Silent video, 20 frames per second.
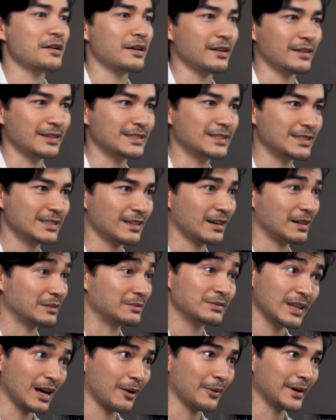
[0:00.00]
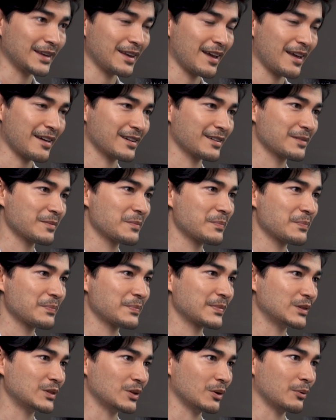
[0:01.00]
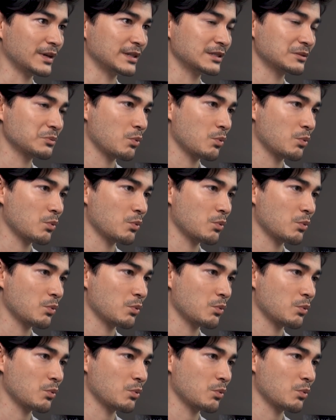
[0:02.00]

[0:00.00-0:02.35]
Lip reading: And now I can do it